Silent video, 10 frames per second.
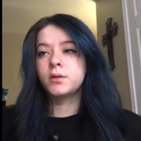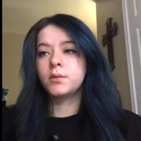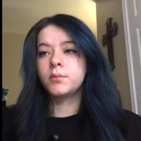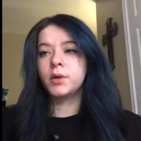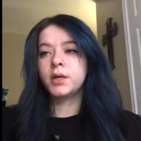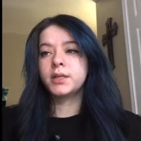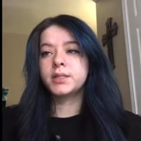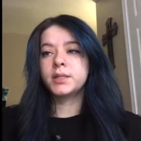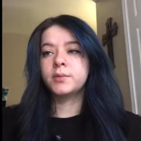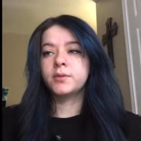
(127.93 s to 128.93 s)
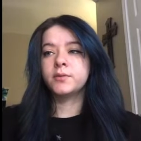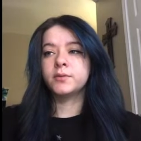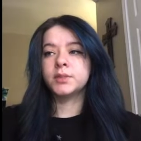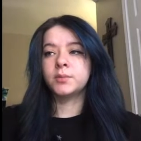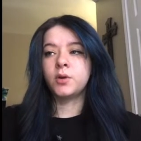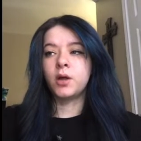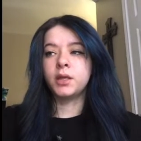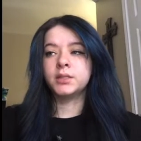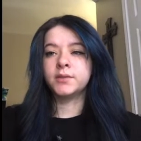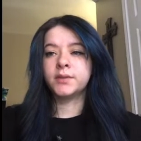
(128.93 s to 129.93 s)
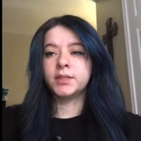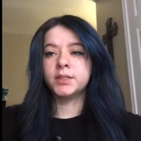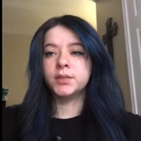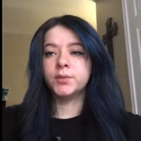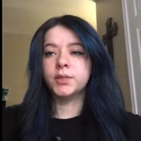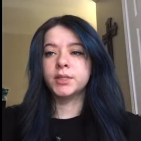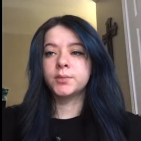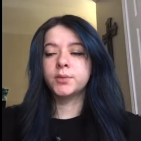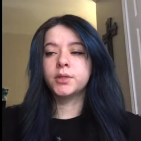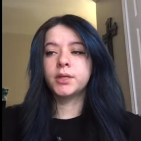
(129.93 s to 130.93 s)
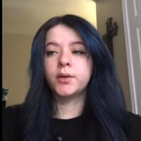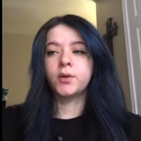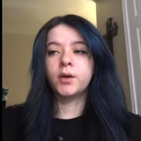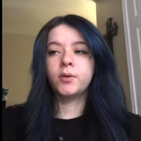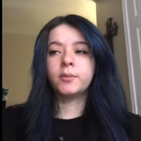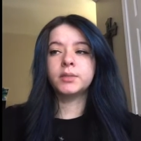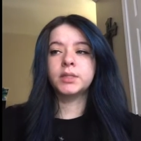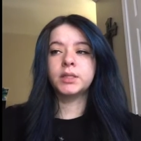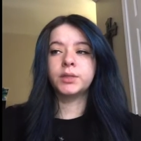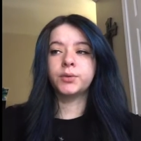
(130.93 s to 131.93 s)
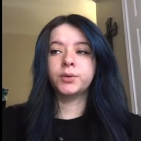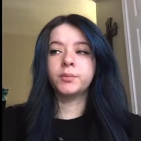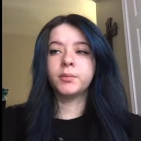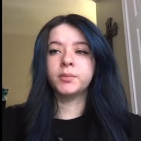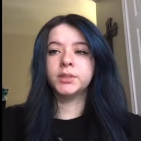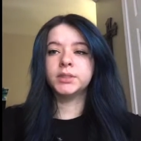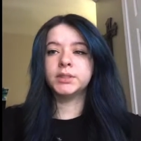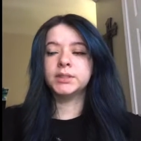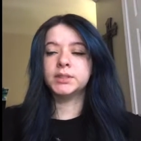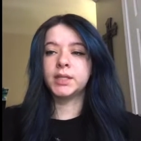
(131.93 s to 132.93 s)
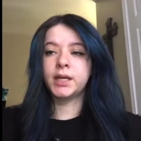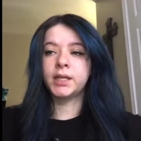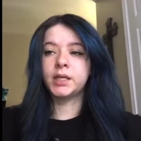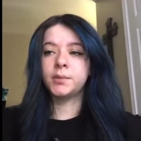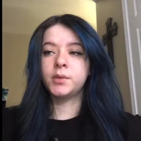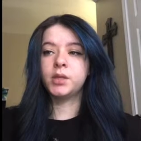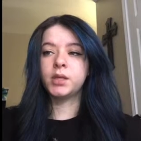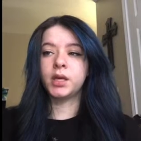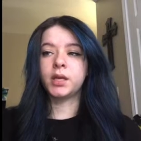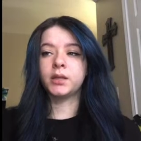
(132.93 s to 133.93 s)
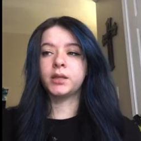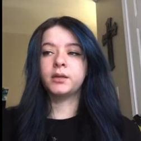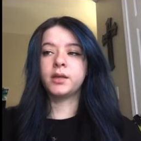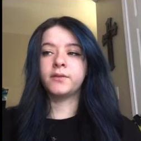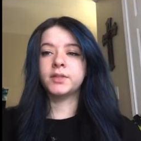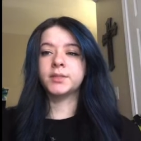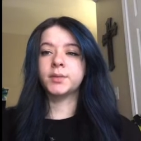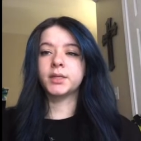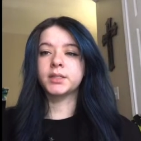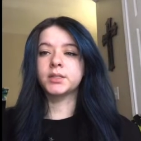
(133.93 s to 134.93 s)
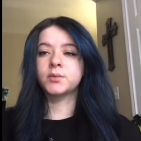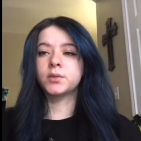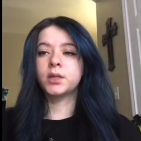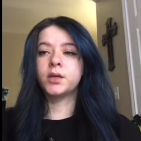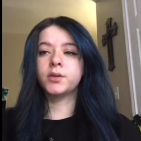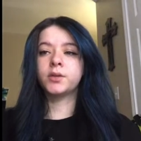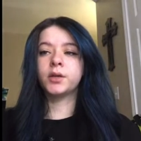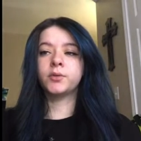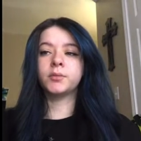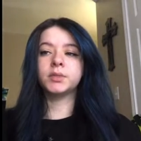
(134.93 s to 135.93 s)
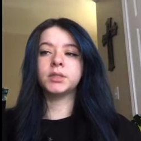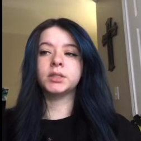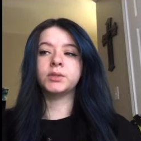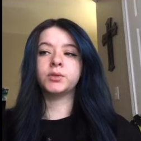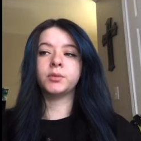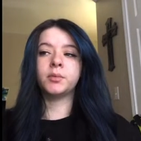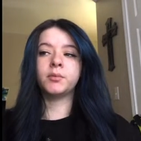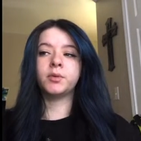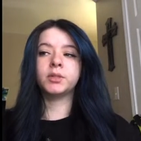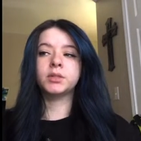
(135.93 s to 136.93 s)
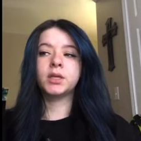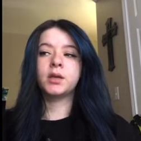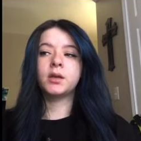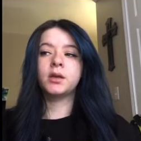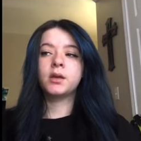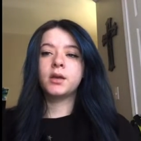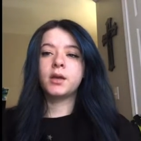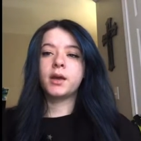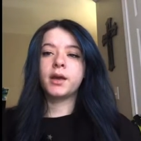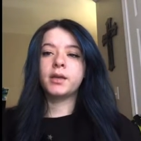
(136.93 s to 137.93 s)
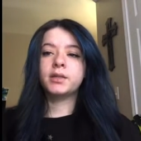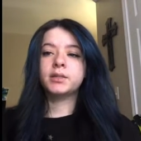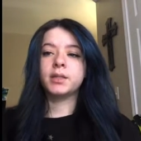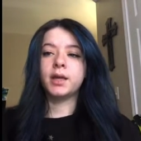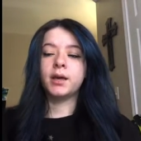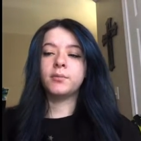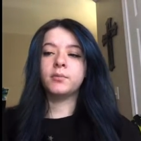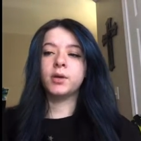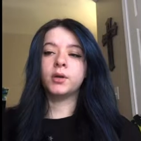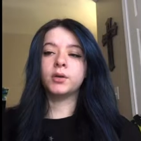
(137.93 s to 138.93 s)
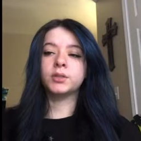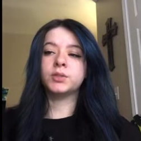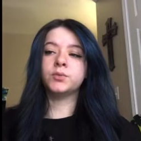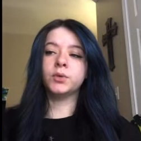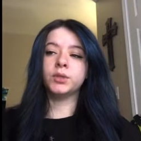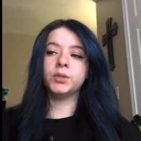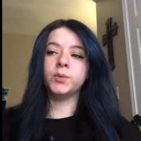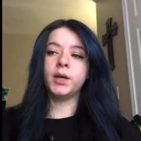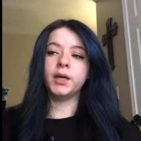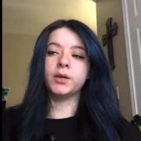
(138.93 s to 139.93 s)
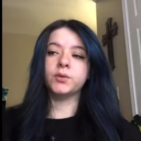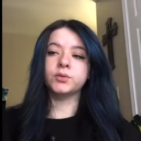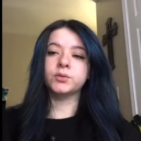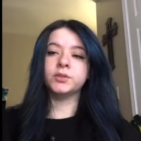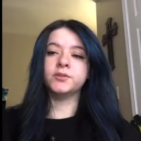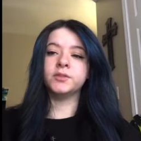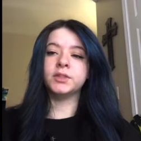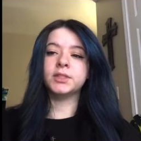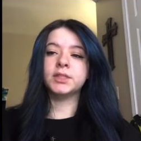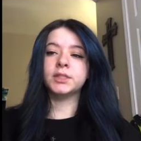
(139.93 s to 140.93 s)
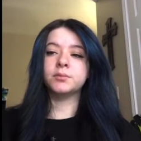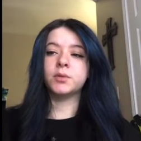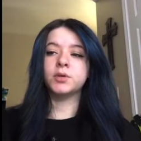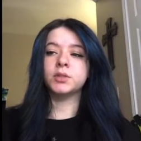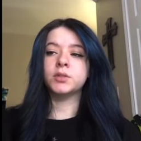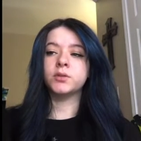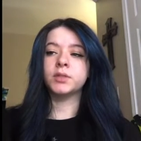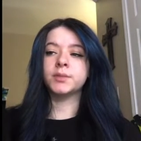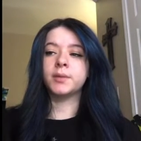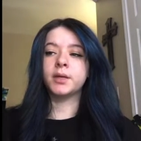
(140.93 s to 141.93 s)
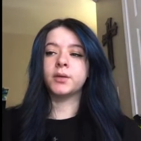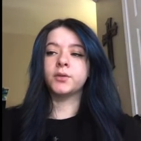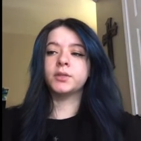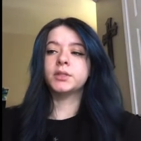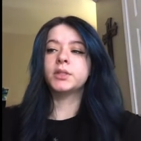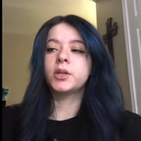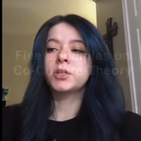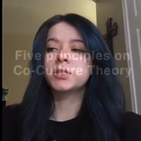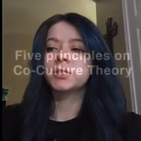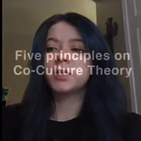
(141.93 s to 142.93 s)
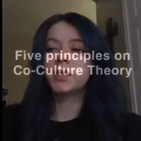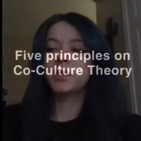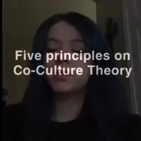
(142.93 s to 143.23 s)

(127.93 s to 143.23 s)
Mark and some colleagues of his were exploring how unrepresented group members in society communicate their life experiences with other unrepresented group members. Adding to that, Mark also wondered why cultural difference is the most noticed by others in our society.